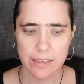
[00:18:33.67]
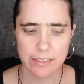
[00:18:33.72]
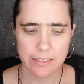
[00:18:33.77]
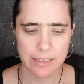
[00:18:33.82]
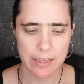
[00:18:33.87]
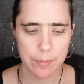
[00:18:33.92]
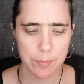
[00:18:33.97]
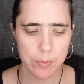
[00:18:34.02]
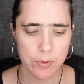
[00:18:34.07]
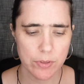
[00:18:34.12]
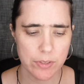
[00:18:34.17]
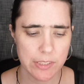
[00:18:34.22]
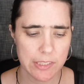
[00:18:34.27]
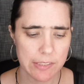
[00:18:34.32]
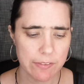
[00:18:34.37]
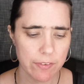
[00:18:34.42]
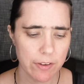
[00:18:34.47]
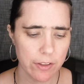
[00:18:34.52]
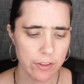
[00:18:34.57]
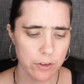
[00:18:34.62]

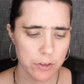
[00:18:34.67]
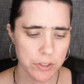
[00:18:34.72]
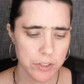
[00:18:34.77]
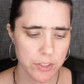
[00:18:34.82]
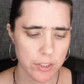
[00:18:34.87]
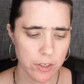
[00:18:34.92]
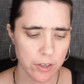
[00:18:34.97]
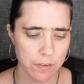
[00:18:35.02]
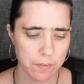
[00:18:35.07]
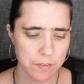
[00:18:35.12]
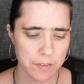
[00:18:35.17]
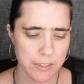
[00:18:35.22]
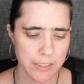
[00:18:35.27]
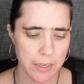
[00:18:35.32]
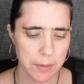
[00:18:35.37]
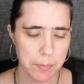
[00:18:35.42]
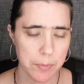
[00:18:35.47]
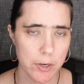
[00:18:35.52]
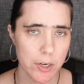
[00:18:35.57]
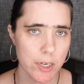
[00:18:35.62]
examples of other soft
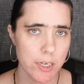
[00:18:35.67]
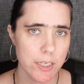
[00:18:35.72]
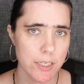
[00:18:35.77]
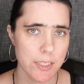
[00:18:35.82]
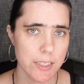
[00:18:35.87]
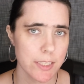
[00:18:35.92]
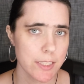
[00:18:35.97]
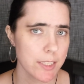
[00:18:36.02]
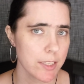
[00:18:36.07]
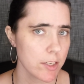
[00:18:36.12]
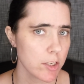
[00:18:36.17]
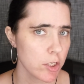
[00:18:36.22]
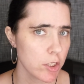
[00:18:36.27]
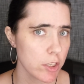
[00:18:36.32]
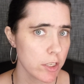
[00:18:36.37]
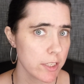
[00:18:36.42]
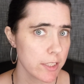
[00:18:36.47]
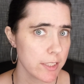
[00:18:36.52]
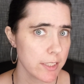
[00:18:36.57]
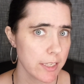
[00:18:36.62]
summers
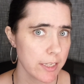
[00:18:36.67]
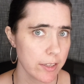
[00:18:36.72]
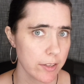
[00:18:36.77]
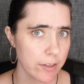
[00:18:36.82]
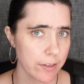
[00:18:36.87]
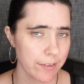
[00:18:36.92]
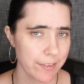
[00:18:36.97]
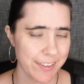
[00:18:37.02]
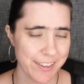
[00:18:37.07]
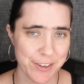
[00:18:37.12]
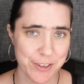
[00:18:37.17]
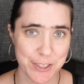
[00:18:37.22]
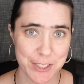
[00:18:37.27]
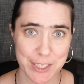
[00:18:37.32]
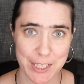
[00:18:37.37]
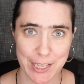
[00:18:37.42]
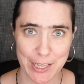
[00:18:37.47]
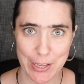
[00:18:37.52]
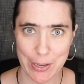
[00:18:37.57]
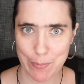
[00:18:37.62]
are
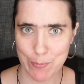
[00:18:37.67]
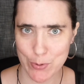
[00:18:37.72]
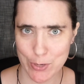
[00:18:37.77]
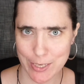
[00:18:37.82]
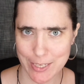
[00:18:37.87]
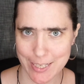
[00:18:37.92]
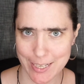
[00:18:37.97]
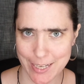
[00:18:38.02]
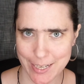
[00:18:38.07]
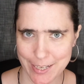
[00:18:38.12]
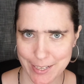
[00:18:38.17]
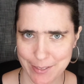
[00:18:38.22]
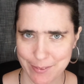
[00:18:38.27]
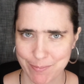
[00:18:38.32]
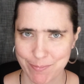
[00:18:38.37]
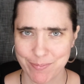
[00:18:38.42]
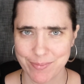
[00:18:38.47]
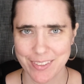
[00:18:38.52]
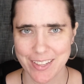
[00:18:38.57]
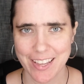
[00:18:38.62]
your
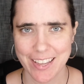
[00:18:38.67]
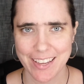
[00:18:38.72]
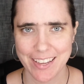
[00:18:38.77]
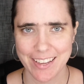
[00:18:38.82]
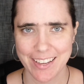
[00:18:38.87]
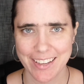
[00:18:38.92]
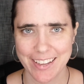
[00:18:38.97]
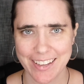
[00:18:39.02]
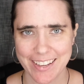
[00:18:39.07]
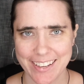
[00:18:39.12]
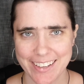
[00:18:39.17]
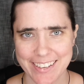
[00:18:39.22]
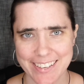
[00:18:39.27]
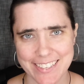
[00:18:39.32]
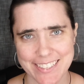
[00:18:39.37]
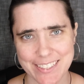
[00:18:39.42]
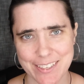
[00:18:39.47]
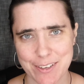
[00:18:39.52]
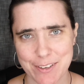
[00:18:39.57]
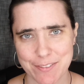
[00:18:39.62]
celebrity
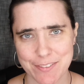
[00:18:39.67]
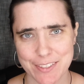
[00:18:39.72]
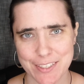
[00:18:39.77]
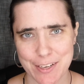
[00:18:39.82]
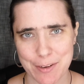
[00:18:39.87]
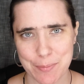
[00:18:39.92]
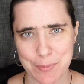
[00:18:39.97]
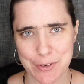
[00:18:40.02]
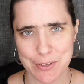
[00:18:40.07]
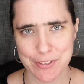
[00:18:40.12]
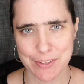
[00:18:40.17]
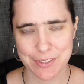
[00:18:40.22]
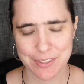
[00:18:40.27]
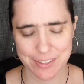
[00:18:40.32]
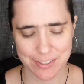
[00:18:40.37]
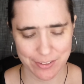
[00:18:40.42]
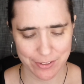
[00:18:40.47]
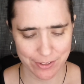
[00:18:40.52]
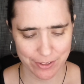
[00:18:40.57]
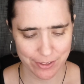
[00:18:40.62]
soft
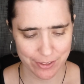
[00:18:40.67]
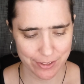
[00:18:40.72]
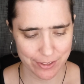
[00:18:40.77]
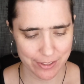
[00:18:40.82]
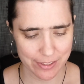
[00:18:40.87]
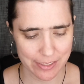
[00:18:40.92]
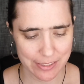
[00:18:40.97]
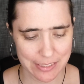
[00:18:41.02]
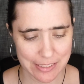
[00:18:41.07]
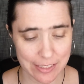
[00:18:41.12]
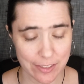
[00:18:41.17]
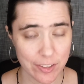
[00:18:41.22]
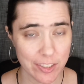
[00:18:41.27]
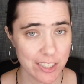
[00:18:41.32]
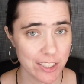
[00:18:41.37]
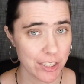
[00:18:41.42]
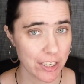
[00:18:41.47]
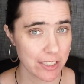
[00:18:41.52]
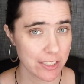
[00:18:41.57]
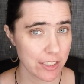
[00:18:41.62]
summers are
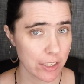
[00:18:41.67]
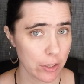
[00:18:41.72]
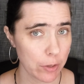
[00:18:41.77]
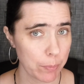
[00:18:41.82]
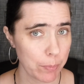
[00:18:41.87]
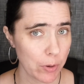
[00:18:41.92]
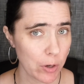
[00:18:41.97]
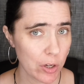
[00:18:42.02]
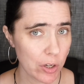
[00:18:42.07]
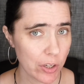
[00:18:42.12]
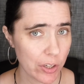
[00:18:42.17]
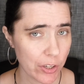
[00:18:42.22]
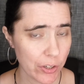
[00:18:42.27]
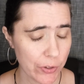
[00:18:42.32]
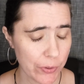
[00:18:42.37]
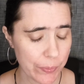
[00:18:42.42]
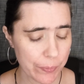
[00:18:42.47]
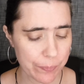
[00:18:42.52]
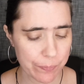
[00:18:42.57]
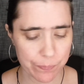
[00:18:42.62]
Sarah Jessica
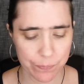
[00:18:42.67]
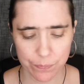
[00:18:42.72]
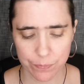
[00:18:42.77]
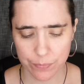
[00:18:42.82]
Parker,